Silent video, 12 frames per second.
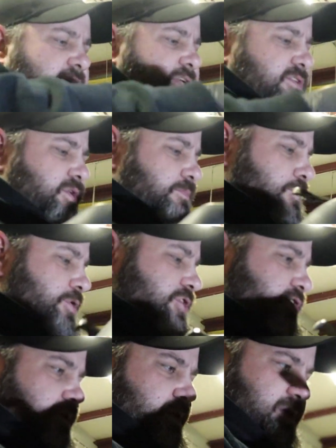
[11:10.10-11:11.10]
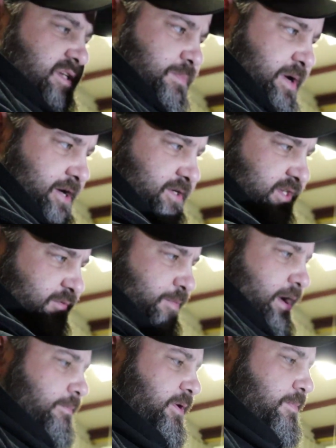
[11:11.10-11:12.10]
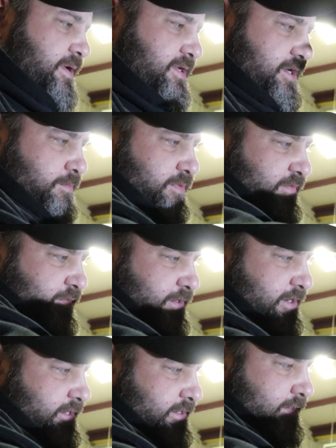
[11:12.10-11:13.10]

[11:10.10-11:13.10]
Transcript: on it, so I'm pretty sure that these bearings have probably been done before.